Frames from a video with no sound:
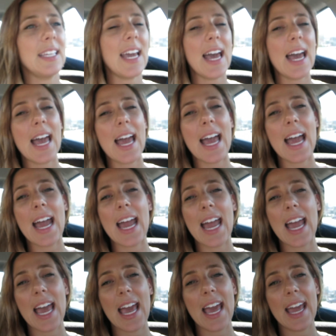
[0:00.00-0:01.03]

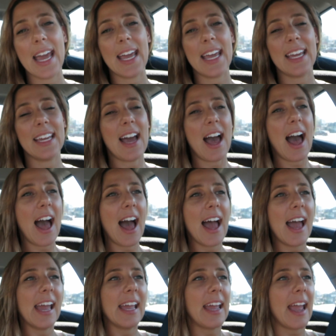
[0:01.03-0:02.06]
Yay!
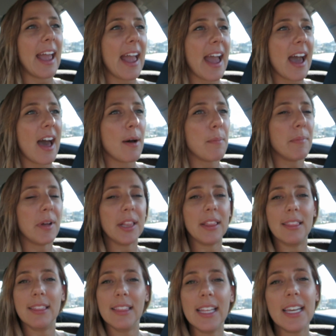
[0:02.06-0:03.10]
I am
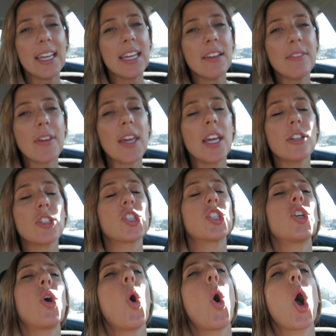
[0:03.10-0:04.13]
leaving
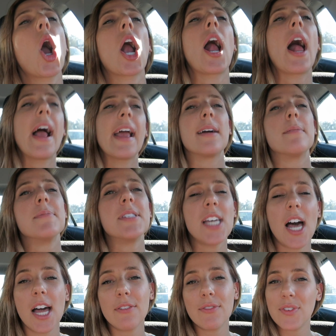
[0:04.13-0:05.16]
shore. I am
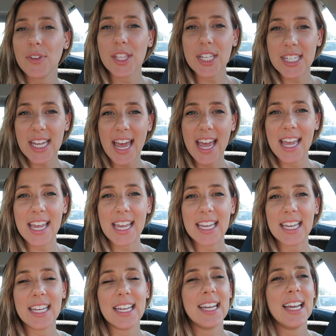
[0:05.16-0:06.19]
done for the
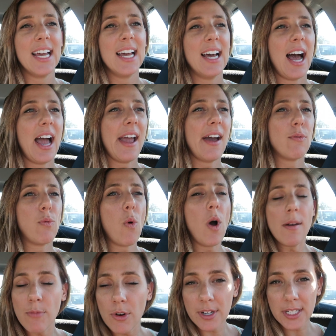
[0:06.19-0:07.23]
day. I have
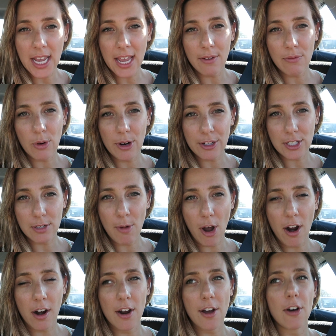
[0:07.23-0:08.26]
one more day of work
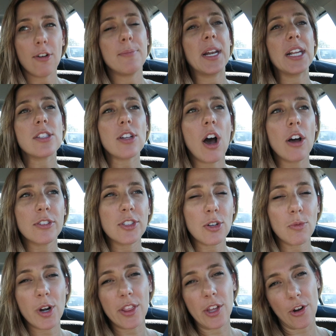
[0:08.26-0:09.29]
tomorrow, but it's
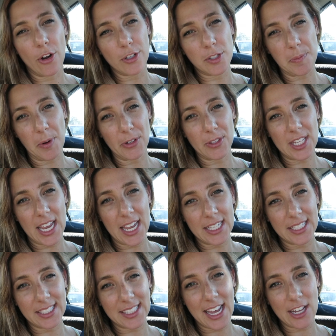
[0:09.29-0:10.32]
also one of the girls'
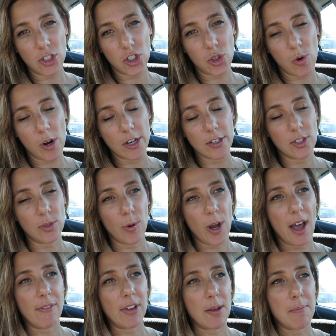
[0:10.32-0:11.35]
birthdays at Shore, so we're
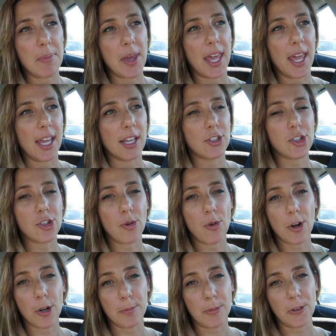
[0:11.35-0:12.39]
having a big
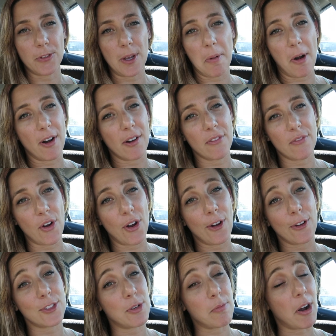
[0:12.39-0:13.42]
Shore birthday party for
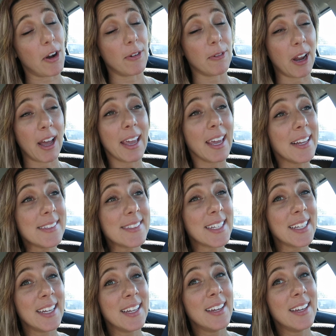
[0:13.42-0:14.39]
her tomorrow night.